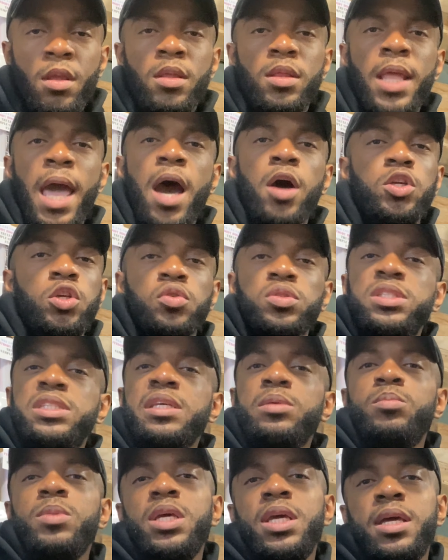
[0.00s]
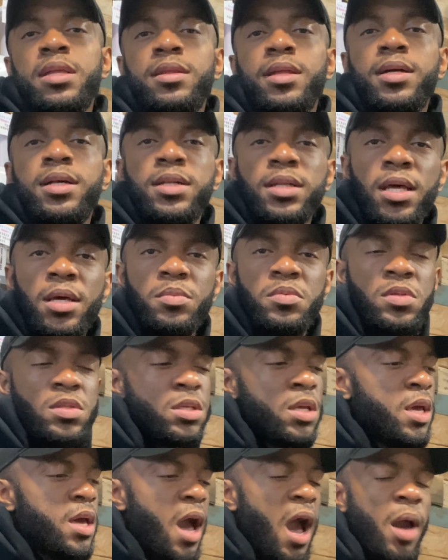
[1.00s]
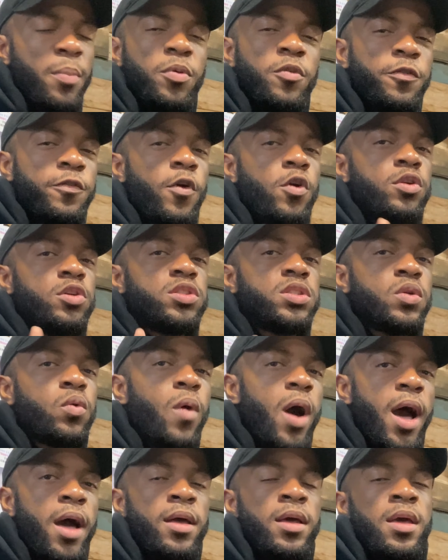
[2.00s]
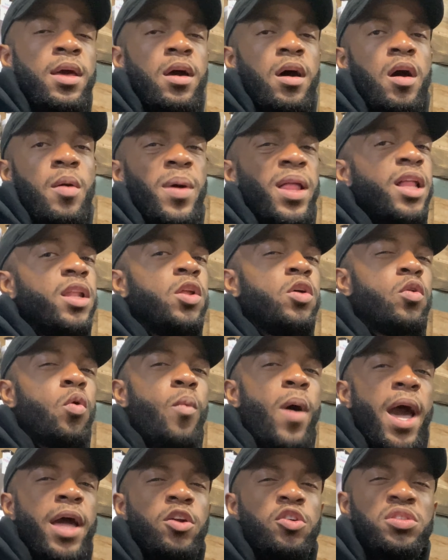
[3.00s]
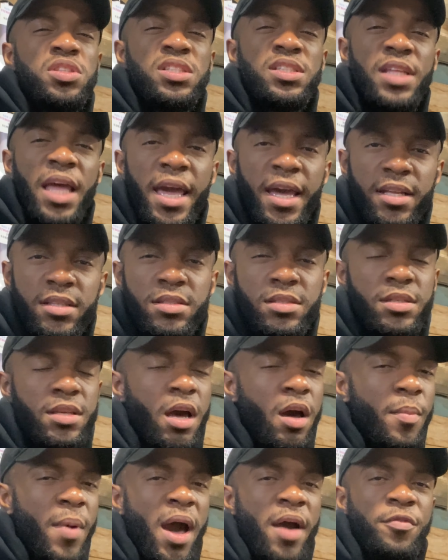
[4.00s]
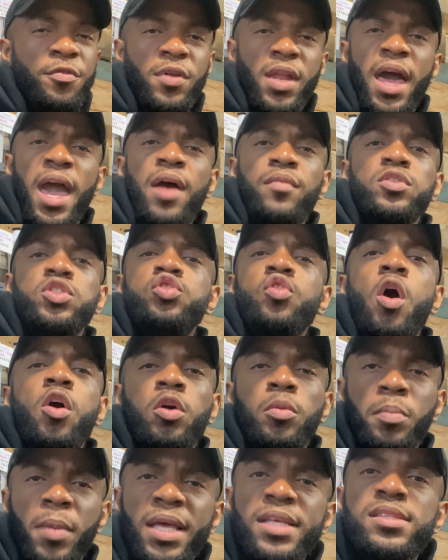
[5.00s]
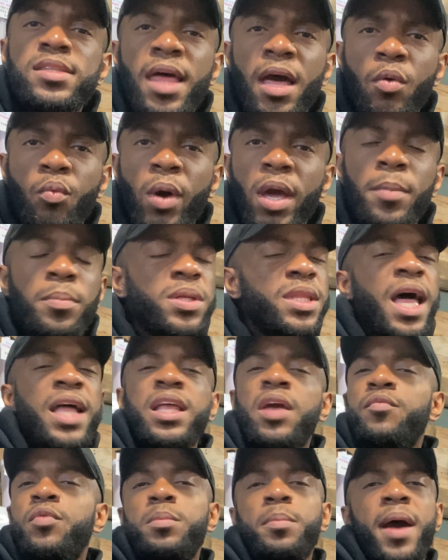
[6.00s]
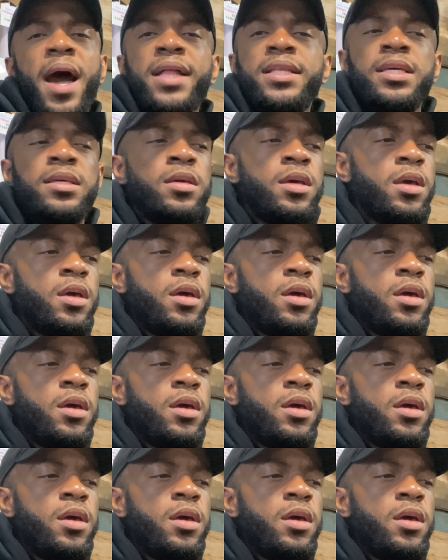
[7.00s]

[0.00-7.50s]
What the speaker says: Now, you'll see me in the clips. I prefer to squat at a little wider stance. I feel I have a stronger base that way, but not everybody